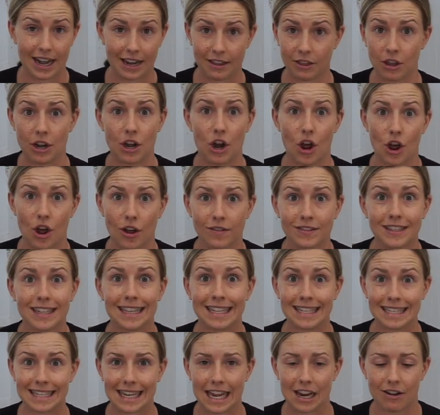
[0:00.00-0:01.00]
the nerves and
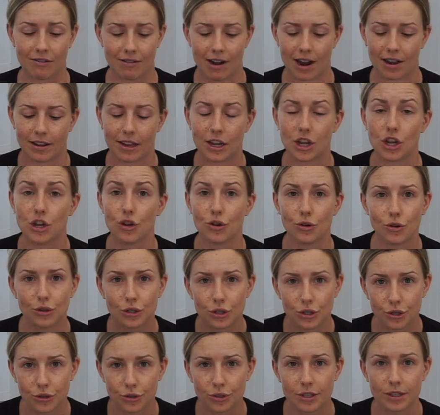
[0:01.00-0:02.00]
the skin rather
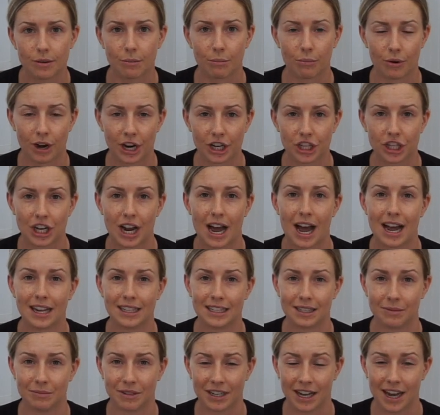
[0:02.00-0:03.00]
used to some pressure
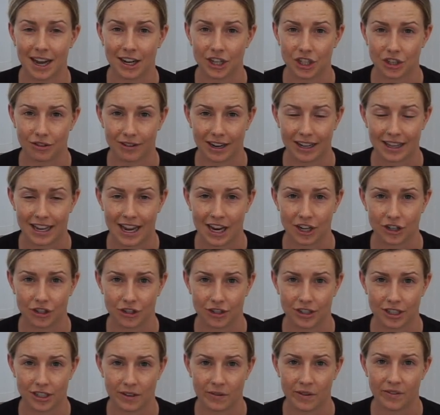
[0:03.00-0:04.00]
and some touch around the
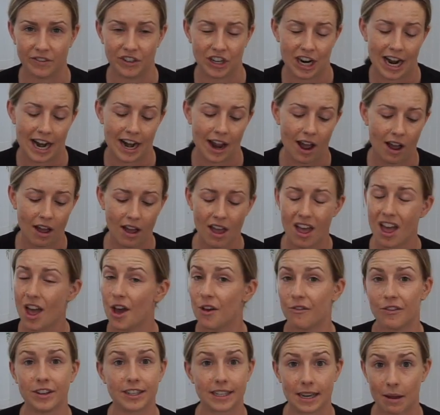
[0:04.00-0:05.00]
entrance of the vagina.
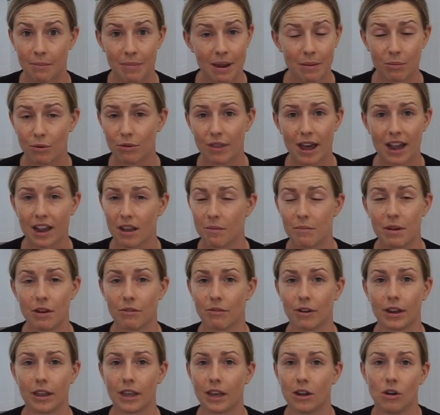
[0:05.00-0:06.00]
For some people that can be
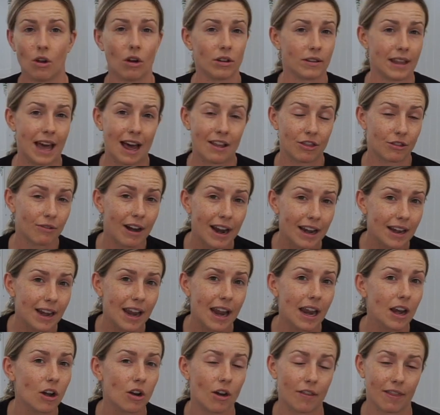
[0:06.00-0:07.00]
really not that
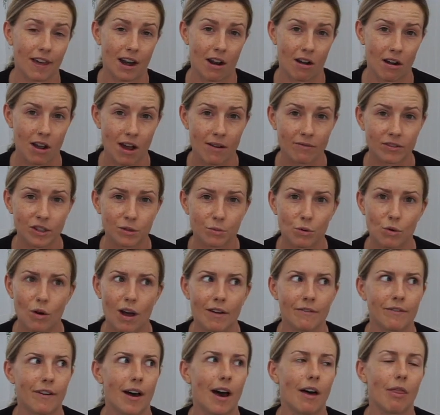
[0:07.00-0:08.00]
threatening, not that uncomfortable,
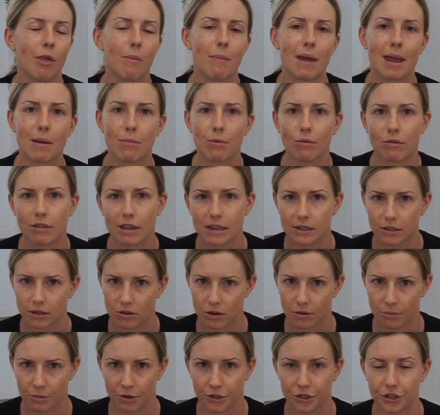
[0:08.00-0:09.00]
and for other people this
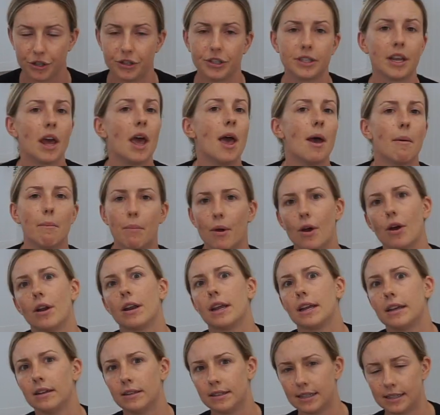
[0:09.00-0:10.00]
could produce
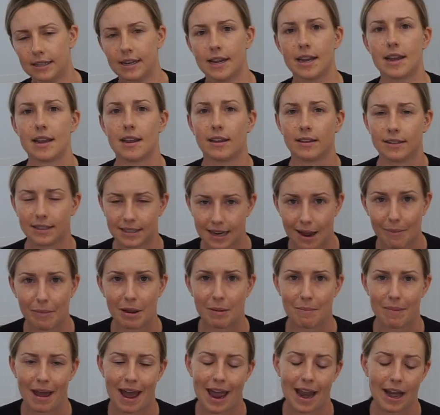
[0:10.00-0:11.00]
burning, stinging,
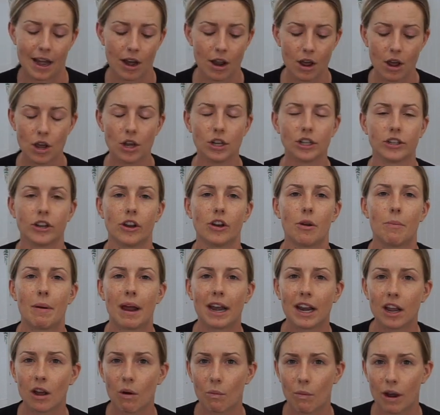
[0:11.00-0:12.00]
stabbing pain. So
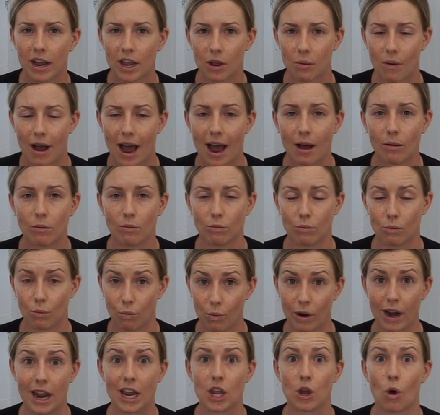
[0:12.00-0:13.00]
depending on where
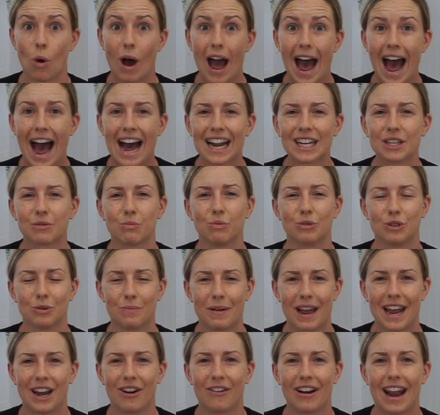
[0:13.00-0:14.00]
you're at will
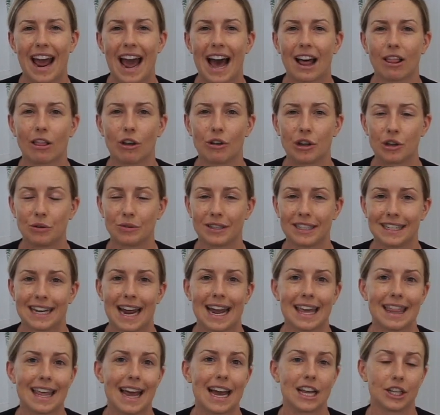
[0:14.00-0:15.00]
depend on how long you'll
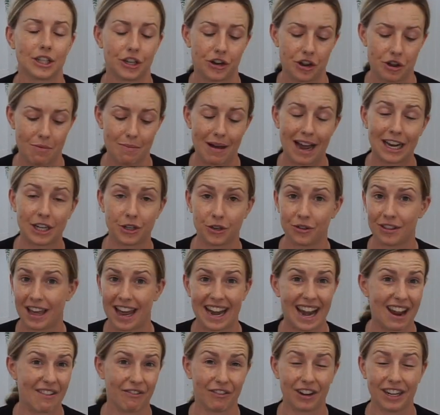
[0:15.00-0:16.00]
stay there. So you might do
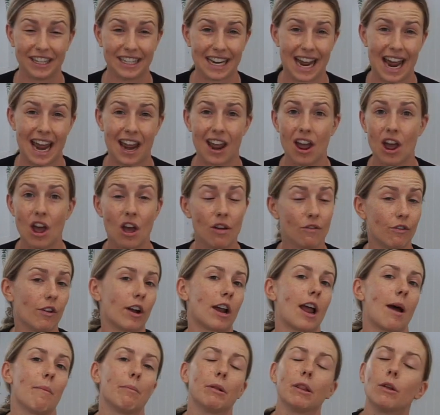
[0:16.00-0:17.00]
that every day for a
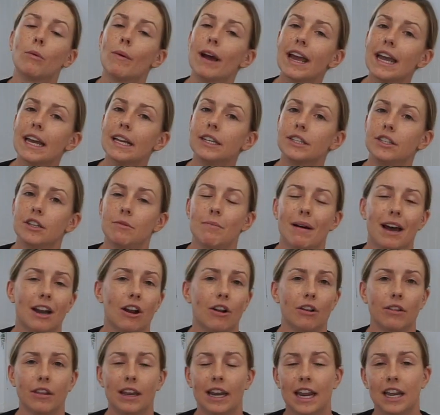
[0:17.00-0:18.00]
couple of weeks. You might
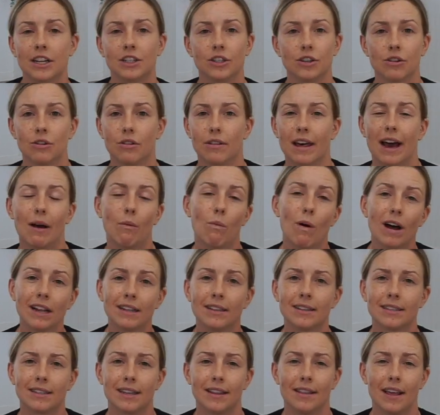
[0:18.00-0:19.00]
only need to do that
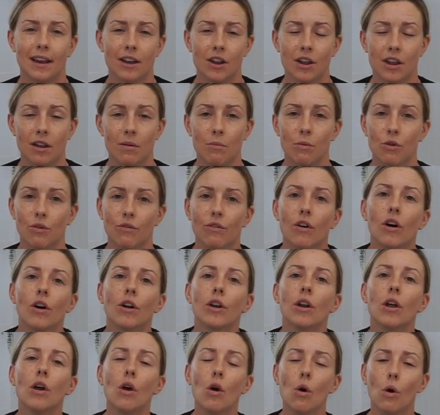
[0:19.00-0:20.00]
once and then you can move
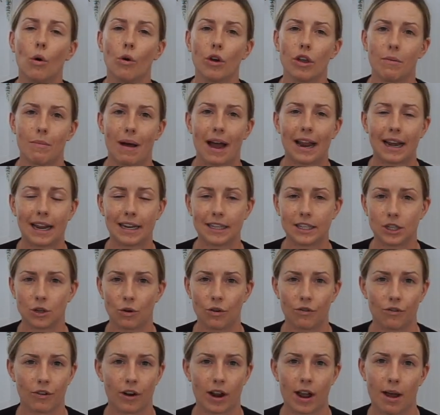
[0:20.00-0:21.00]
on, or you might need to do
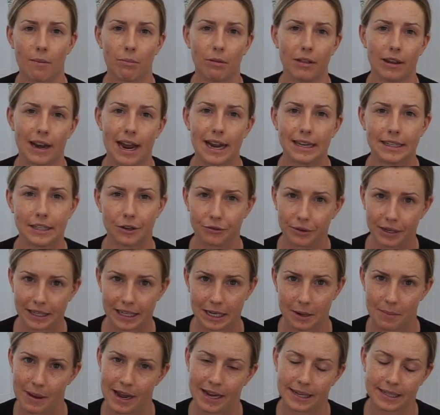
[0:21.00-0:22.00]
it for a couple of days. It
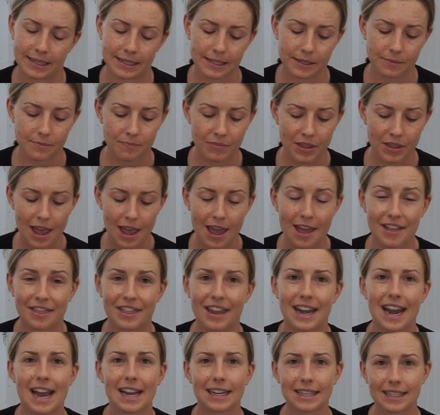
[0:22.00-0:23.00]
really depends.
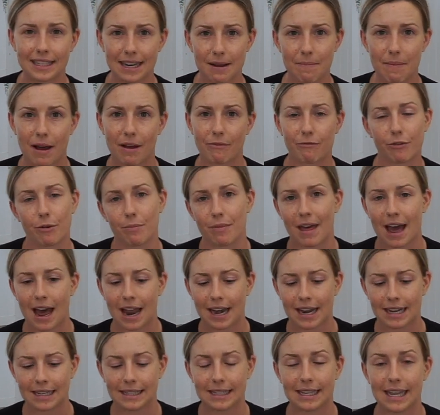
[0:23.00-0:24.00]
The next step up from
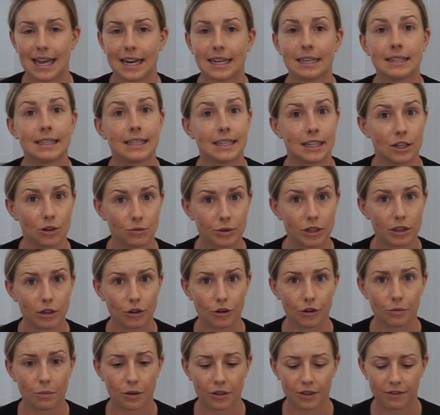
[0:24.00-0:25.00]
that is then, still with
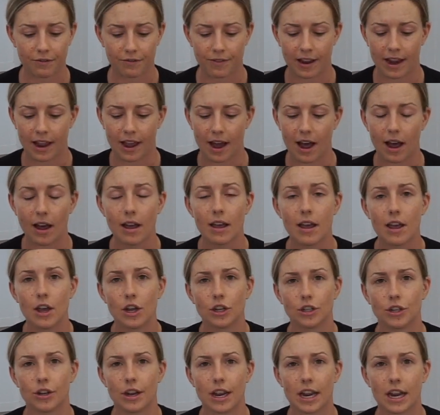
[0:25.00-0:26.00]
lube on the finger,
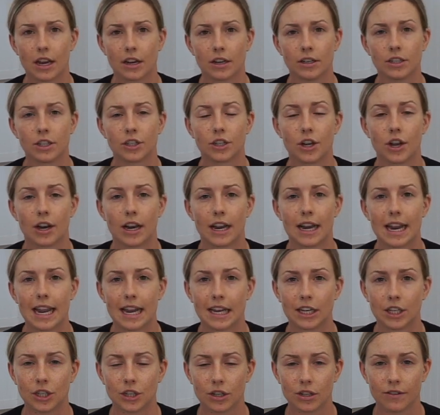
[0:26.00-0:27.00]
to insert it
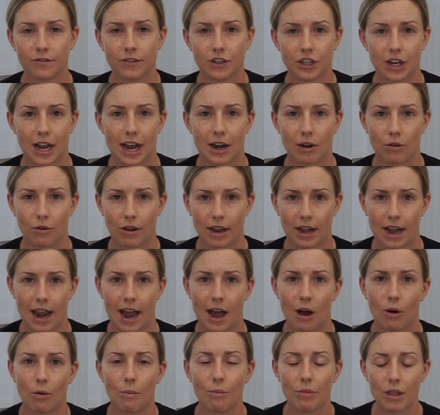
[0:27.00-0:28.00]
into the vaginal
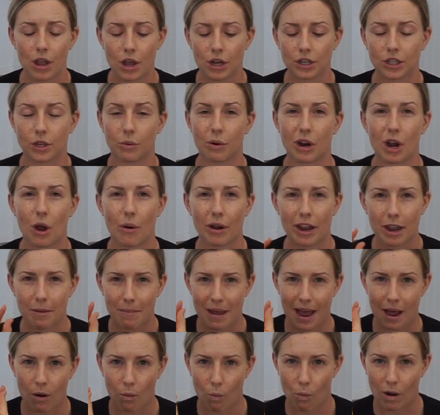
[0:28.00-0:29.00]
canal. So we're going
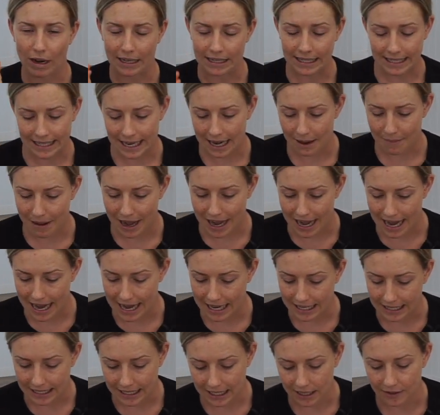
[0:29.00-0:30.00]
about 1 centimetre
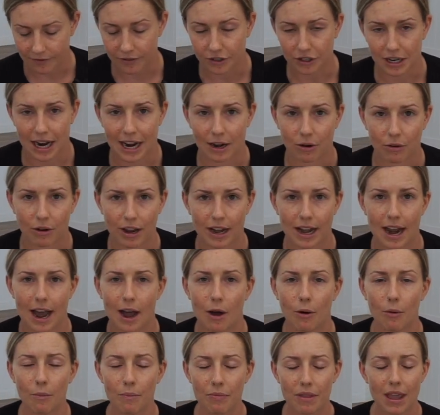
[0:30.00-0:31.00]
into the vaginal
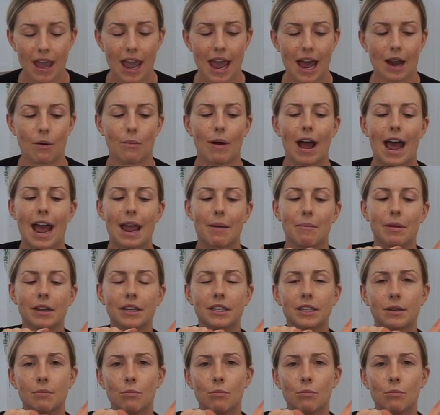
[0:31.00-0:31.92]
canal, and we're aiming to